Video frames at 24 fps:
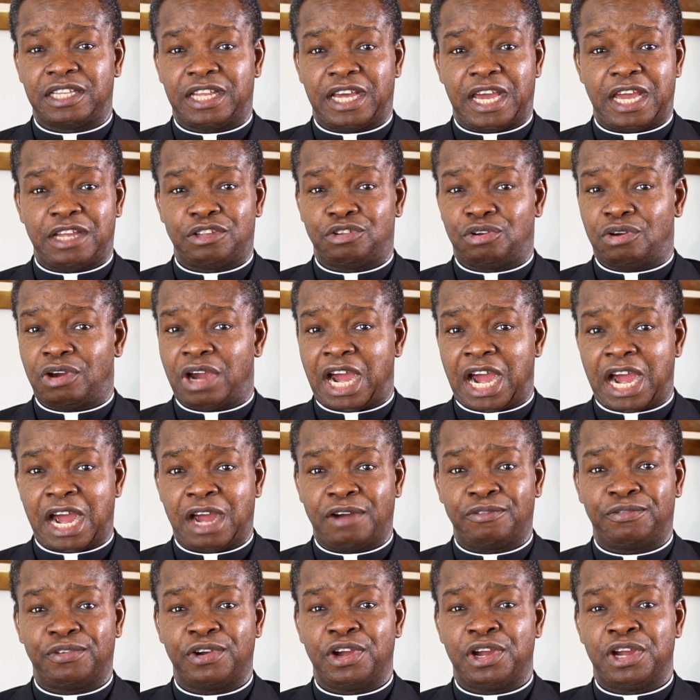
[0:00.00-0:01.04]
then you
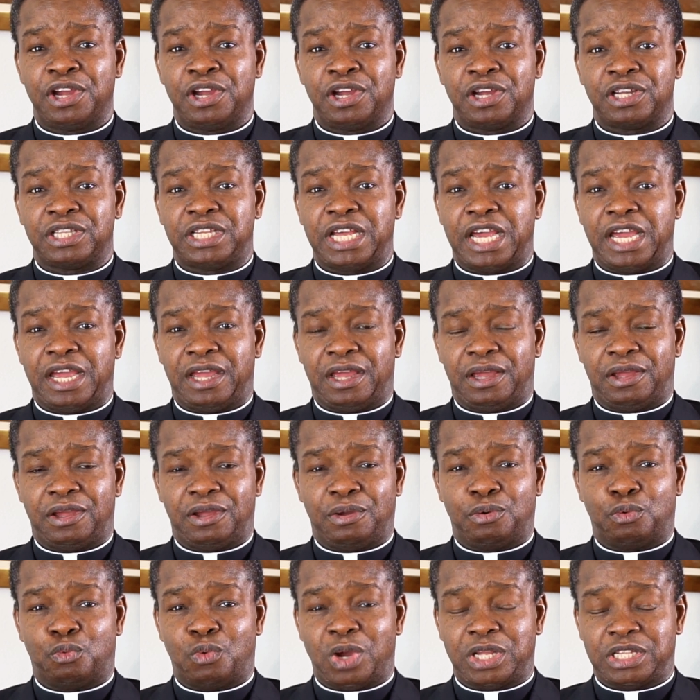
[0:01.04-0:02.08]
have
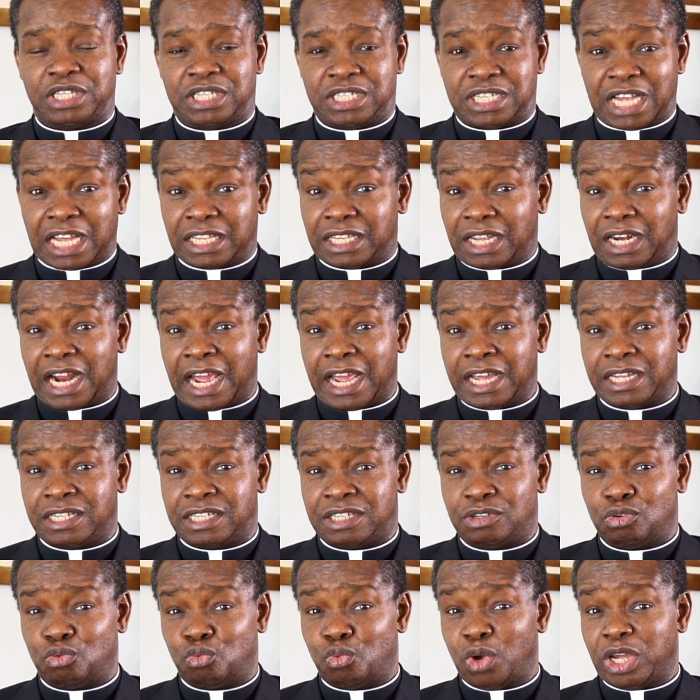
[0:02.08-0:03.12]
the when
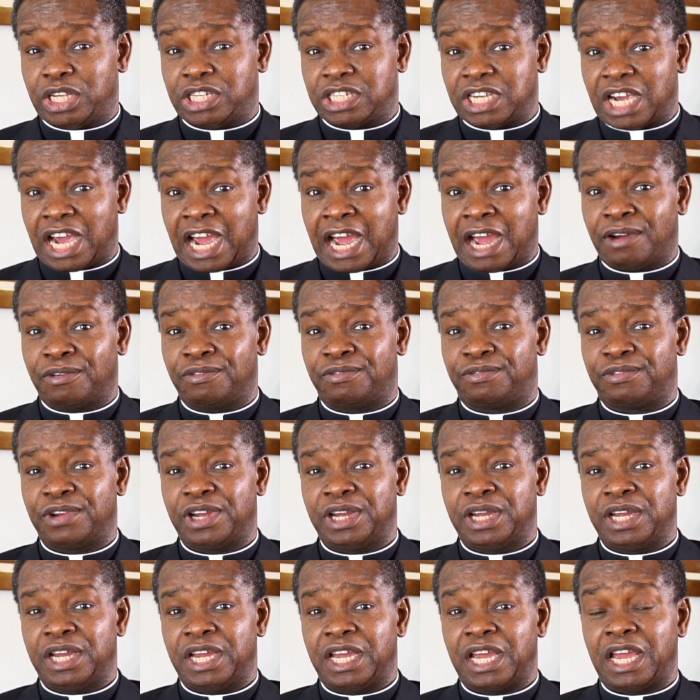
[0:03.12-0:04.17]
satellites which have
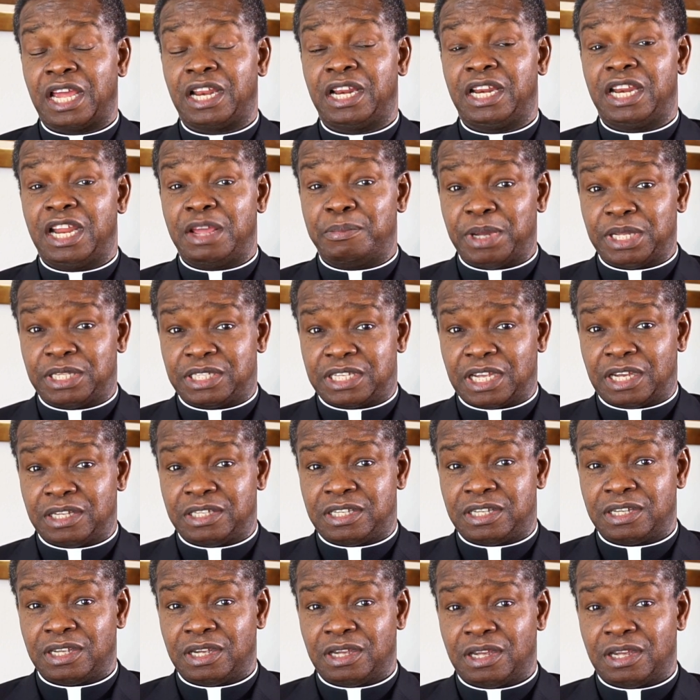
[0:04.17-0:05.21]
a limited